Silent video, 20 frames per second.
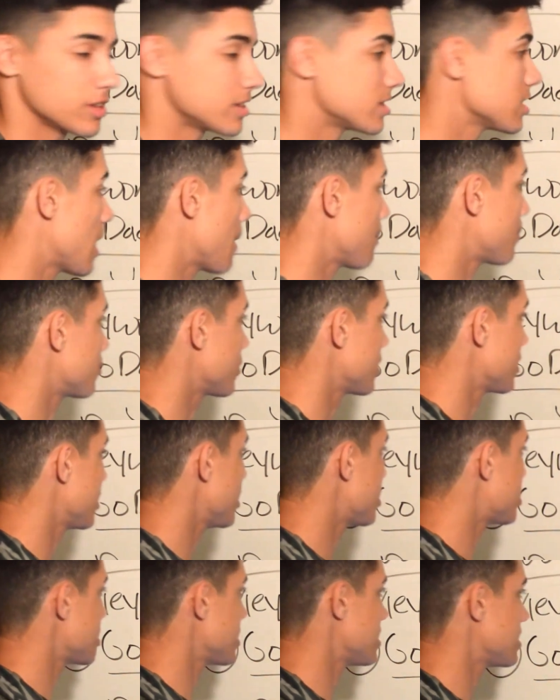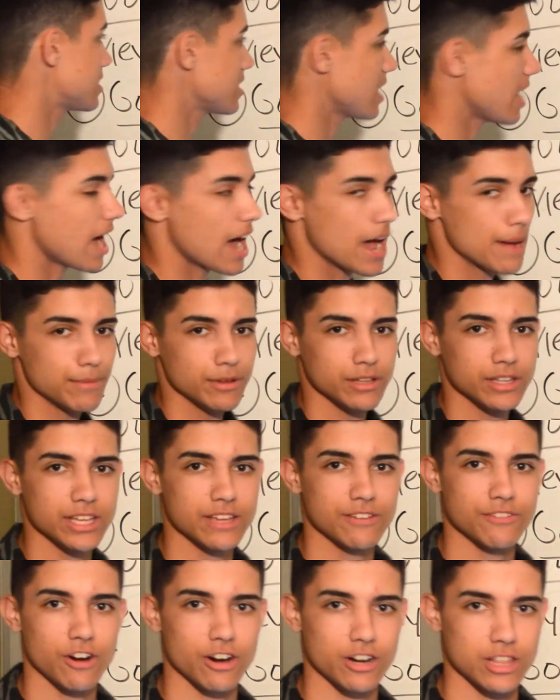The top 3 niches I
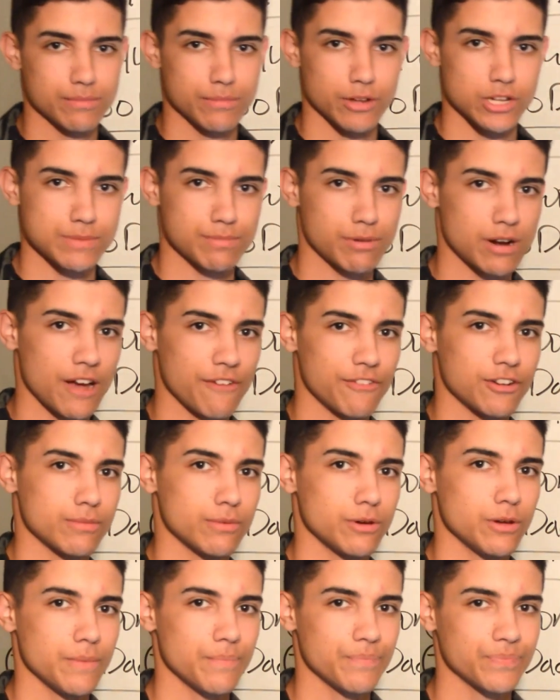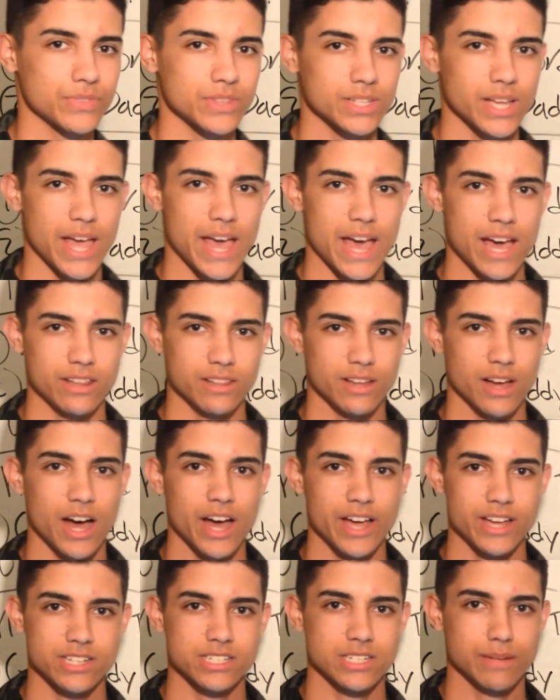believe are the most profitable and the
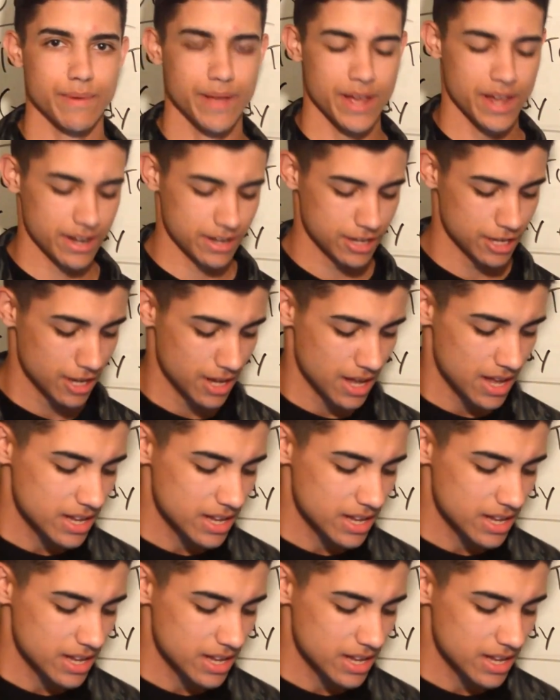highest demand.